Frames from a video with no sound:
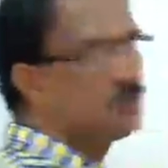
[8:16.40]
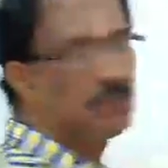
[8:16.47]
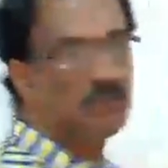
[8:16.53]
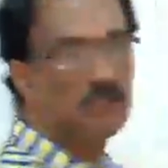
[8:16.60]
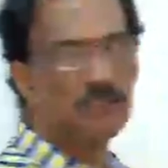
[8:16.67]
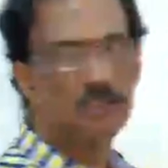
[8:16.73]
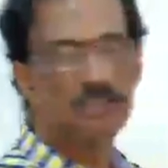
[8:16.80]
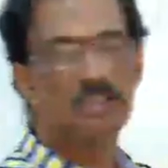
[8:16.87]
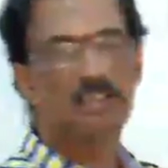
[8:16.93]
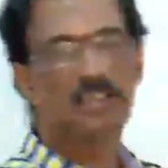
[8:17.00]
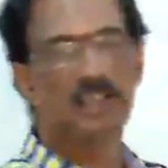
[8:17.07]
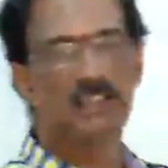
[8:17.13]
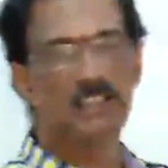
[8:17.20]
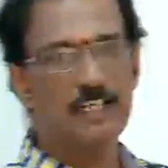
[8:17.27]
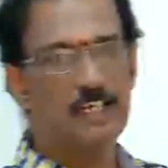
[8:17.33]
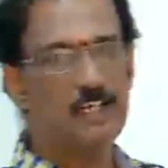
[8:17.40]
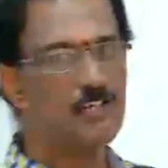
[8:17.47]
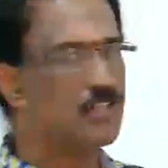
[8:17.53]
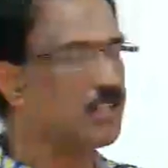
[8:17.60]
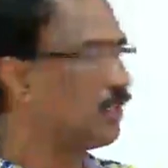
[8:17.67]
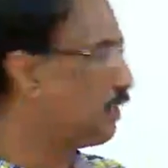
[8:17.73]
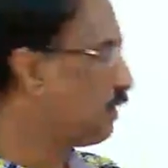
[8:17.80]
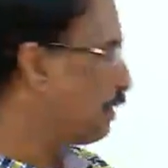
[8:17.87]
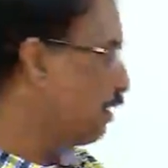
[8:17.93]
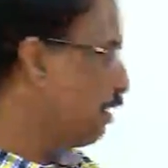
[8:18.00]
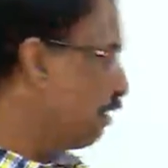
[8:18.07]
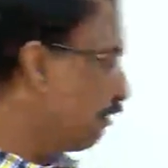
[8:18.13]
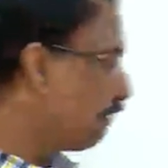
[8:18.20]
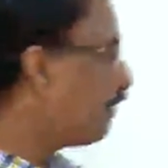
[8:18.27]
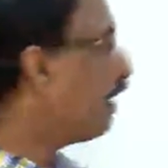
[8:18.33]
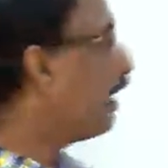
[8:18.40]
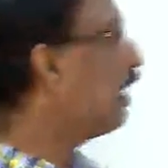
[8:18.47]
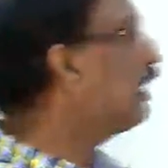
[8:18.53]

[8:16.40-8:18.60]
is a condition for